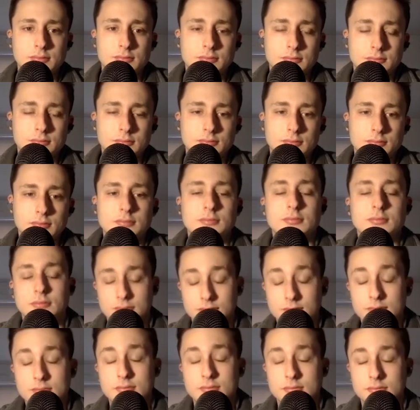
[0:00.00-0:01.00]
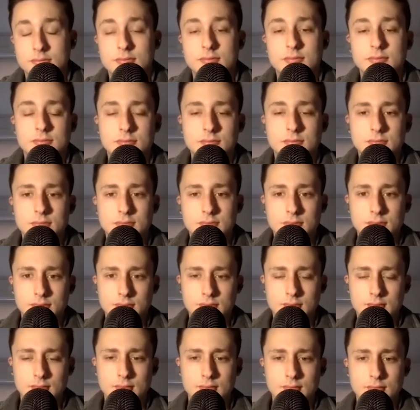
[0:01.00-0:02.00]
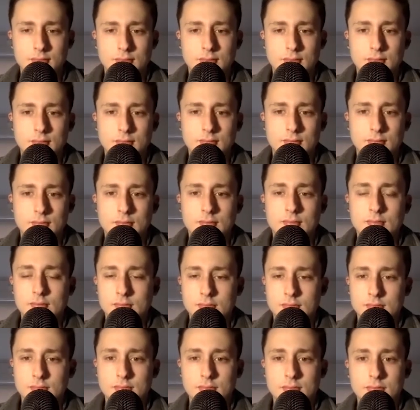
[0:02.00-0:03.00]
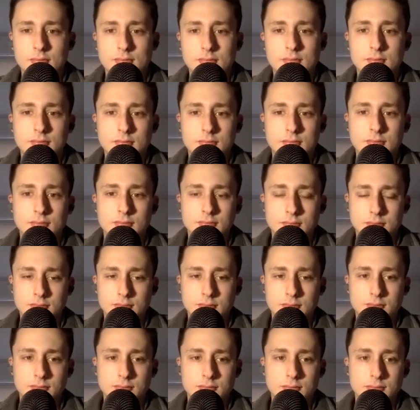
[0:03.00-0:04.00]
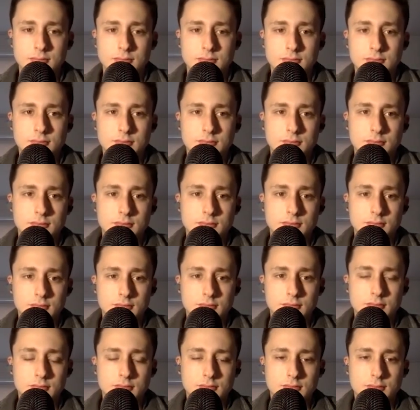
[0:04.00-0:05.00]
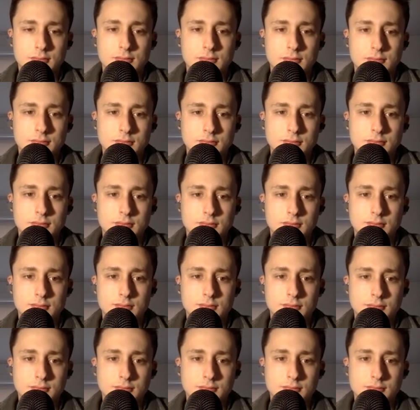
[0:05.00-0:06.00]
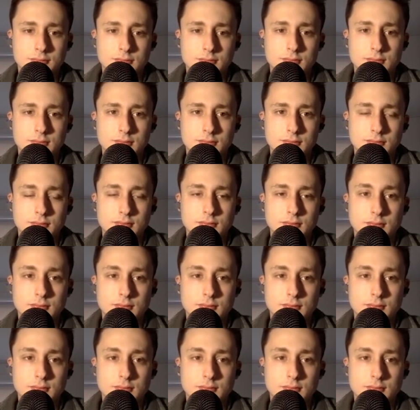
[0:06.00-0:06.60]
(silent)